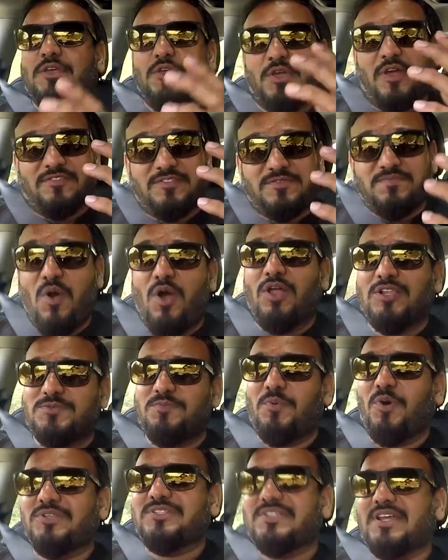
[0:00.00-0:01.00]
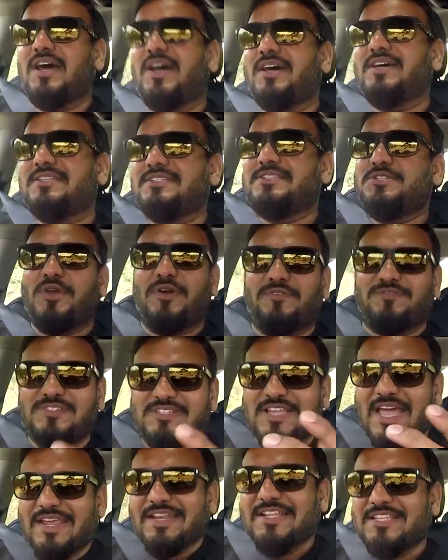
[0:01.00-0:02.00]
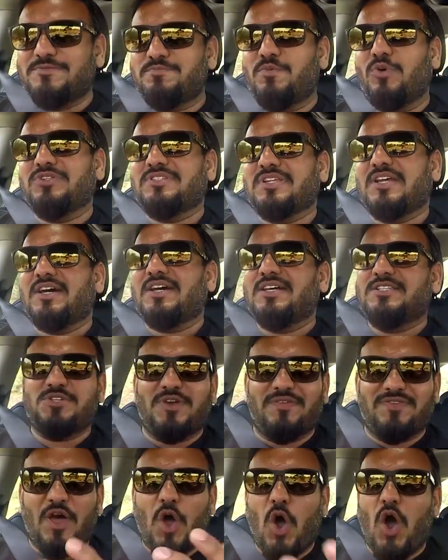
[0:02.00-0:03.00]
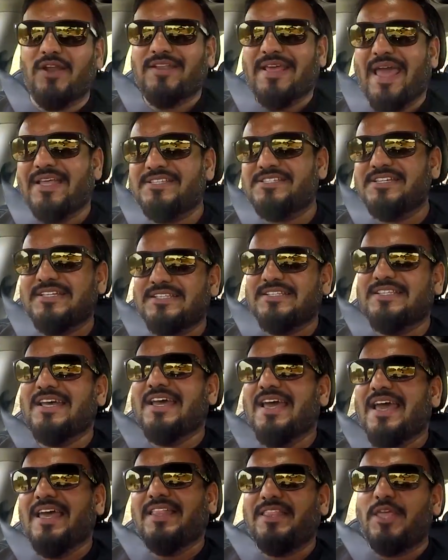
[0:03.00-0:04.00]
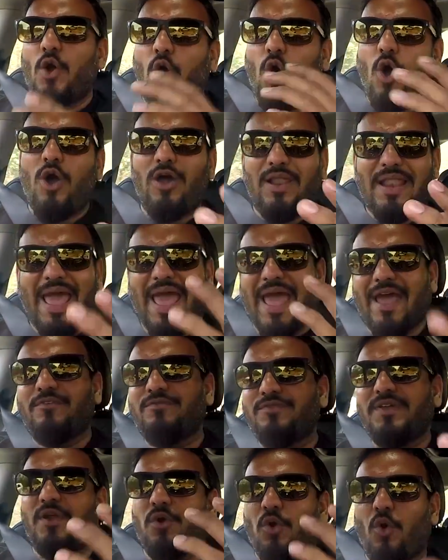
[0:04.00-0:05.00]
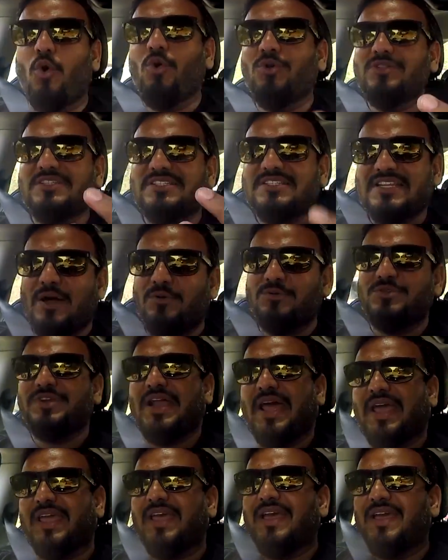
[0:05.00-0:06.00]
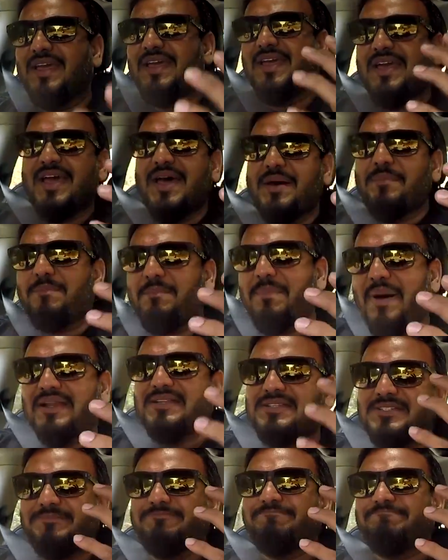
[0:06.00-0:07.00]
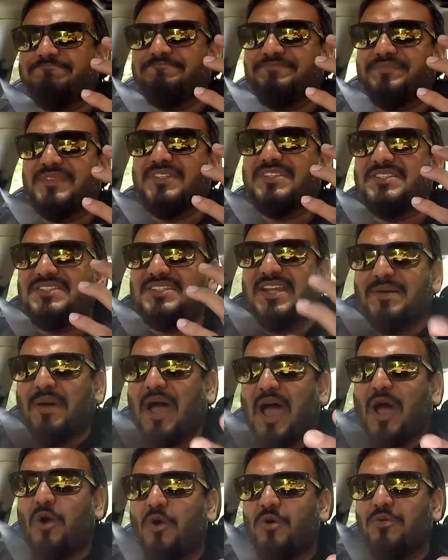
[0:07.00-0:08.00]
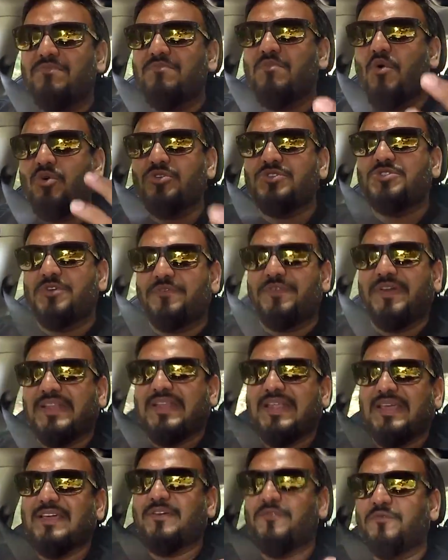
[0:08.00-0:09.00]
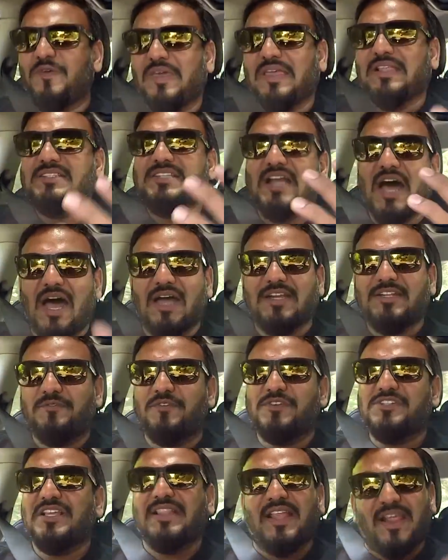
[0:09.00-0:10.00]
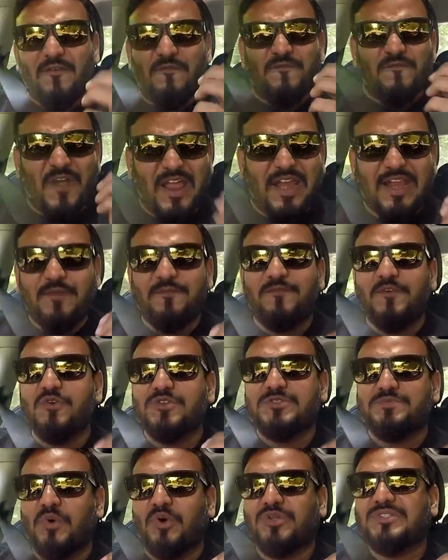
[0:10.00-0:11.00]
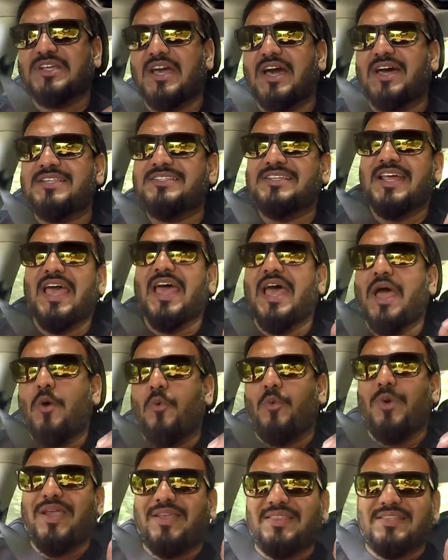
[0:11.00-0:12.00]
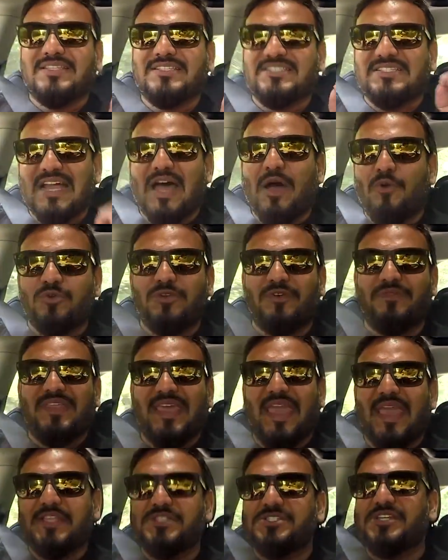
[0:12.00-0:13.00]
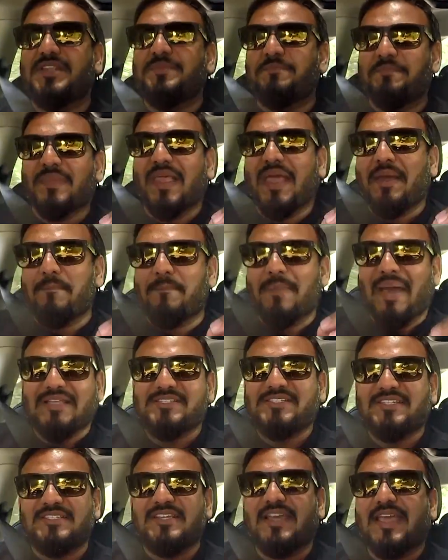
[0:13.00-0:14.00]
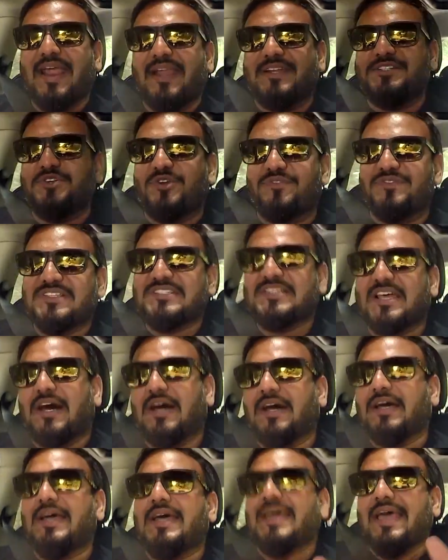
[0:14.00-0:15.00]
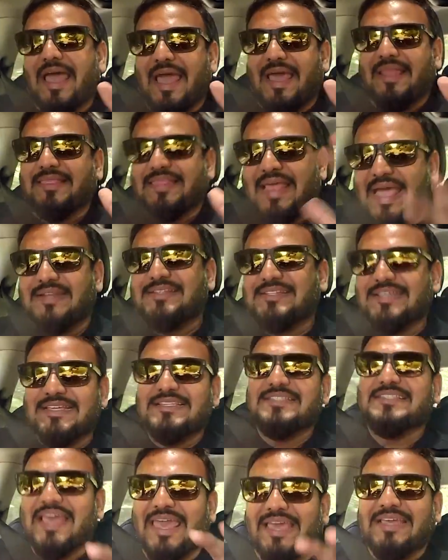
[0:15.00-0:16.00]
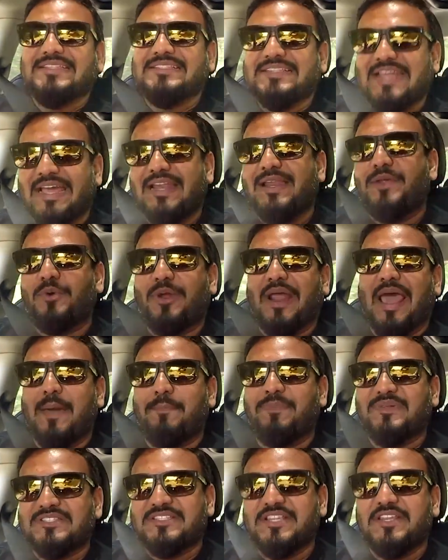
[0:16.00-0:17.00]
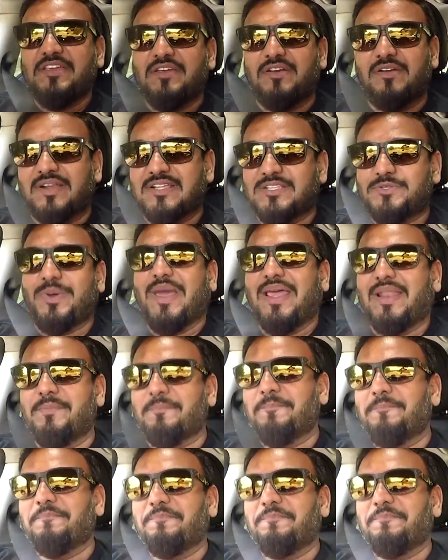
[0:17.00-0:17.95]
you have small sports cars, you have tiny sports cars, you have the hot hatches. They all have their own soundtrack. But somehow most of it feels artificial. There are very few sports cars where the sound of the engine matches the character of this car. And that is exactly what happens in here as well.